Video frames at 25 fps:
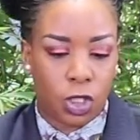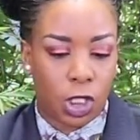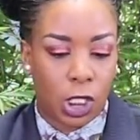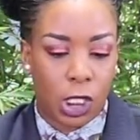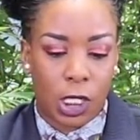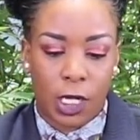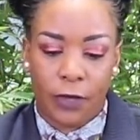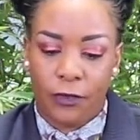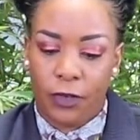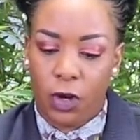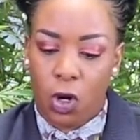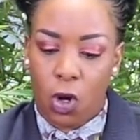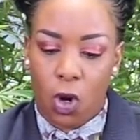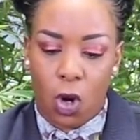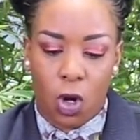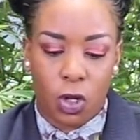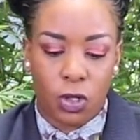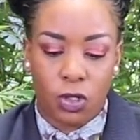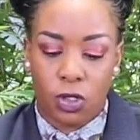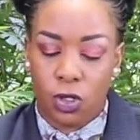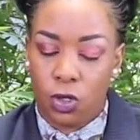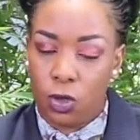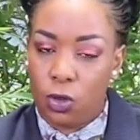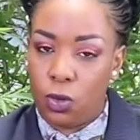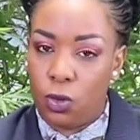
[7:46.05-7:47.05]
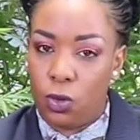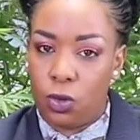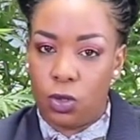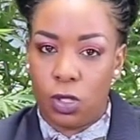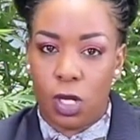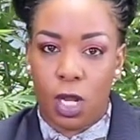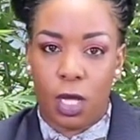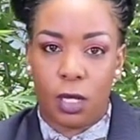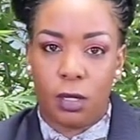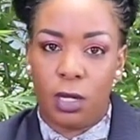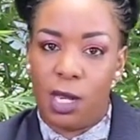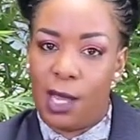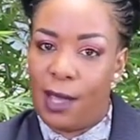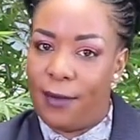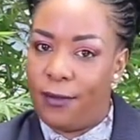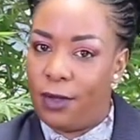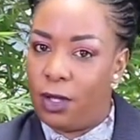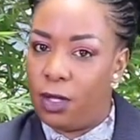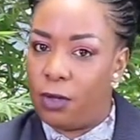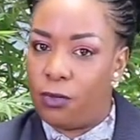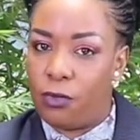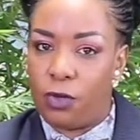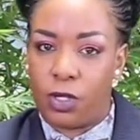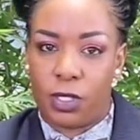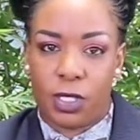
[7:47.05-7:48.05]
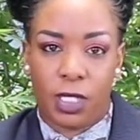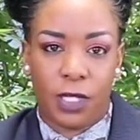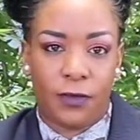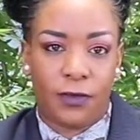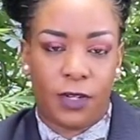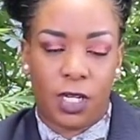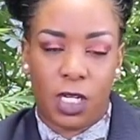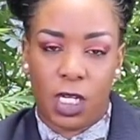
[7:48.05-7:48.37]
She'd never never received